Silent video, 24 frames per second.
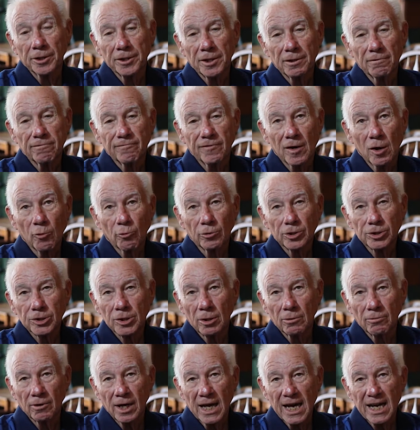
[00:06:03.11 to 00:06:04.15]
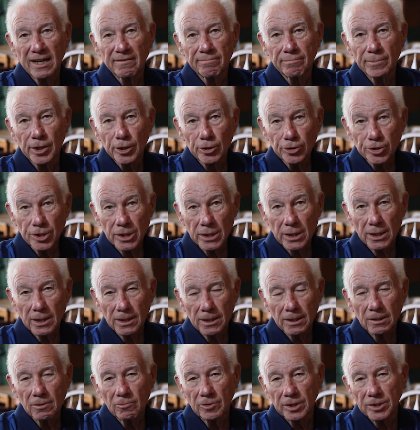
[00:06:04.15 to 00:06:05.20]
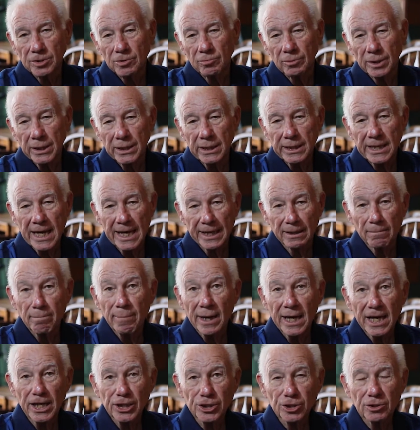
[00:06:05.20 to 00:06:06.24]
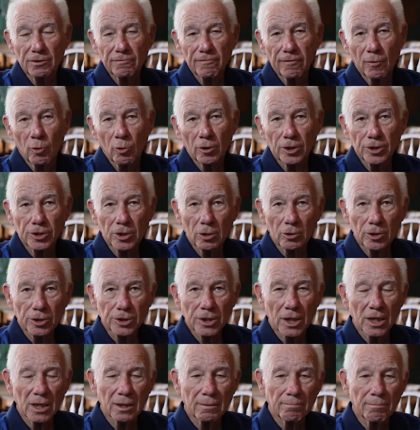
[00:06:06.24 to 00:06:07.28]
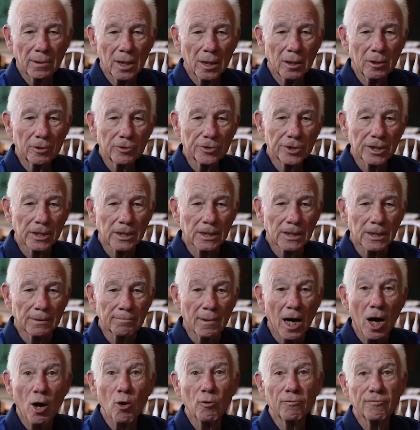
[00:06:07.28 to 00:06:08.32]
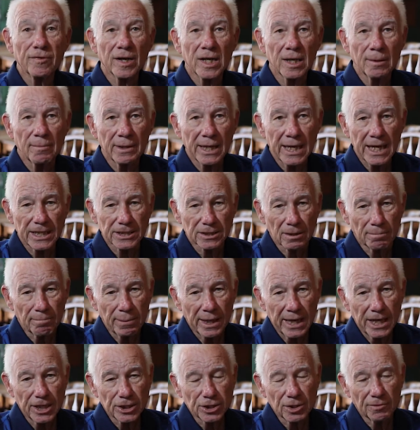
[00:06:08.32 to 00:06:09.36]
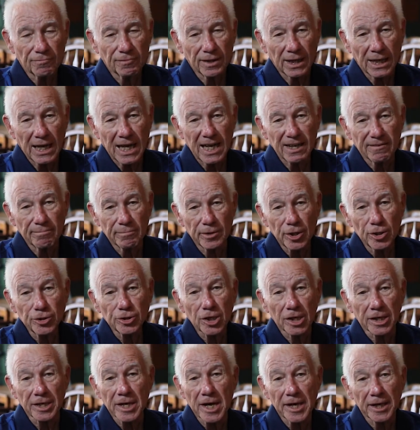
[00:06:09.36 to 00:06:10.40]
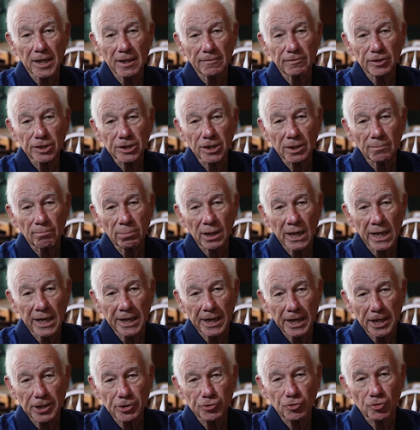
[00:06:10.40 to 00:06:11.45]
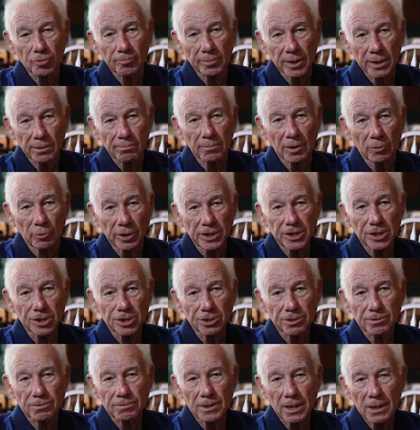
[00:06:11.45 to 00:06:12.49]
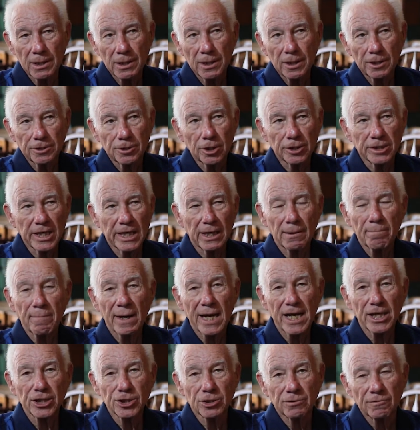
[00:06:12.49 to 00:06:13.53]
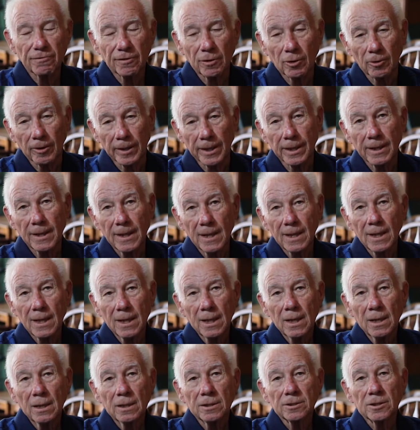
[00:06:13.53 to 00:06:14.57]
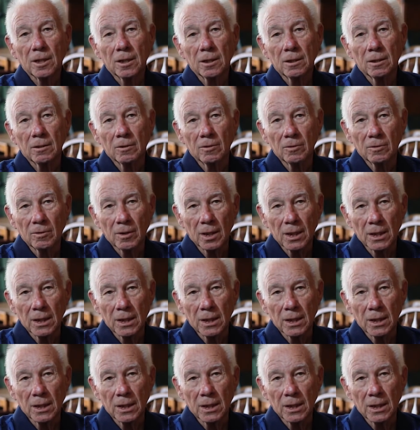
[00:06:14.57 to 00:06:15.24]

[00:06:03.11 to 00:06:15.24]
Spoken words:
to focus on live music, which we had a passion for, Joyce and I both. My whole family has a passion for live music. None of us can play an instrument, but we just had a passion for it. So,